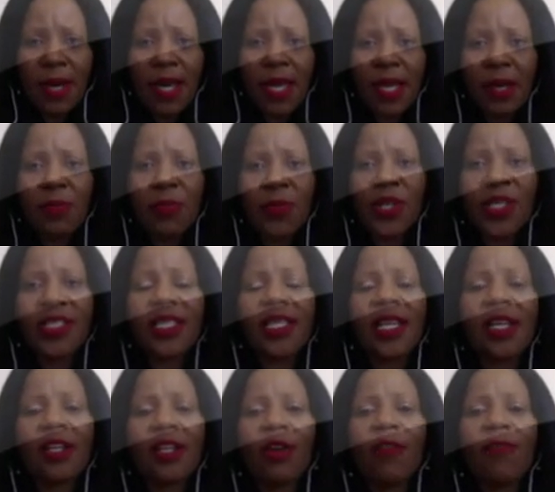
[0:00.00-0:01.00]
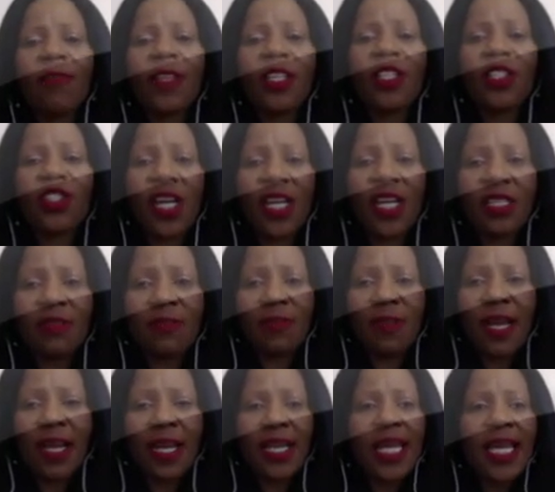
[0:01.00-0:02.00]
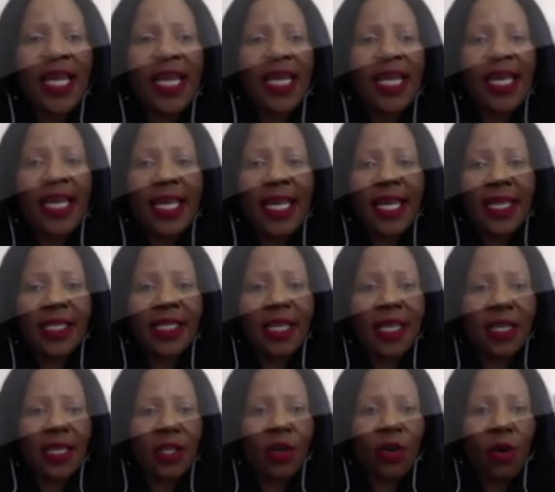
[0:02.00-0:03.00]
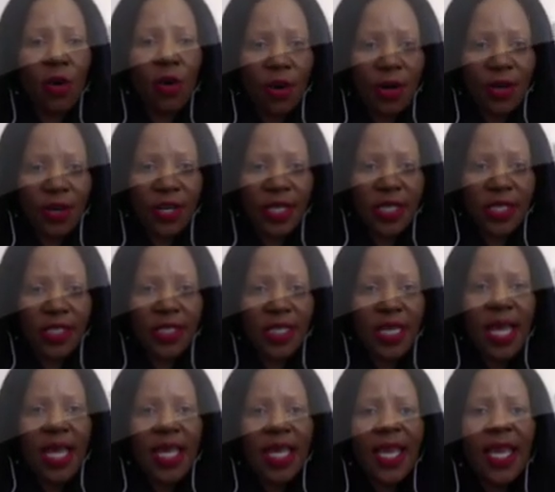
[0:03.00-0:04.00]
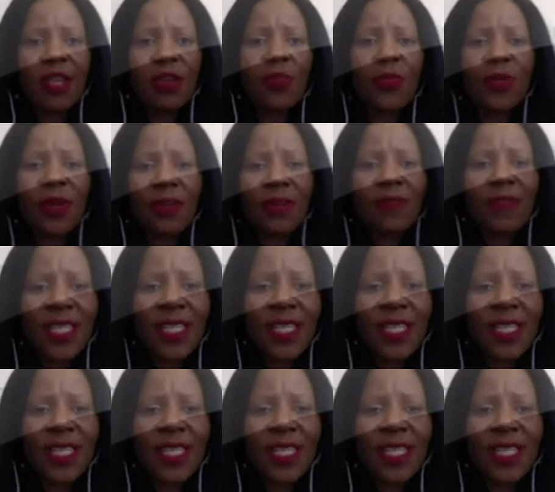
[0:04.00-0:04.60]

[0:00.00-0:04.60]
in conversation with Polity about his book titled Thambi Naidoo and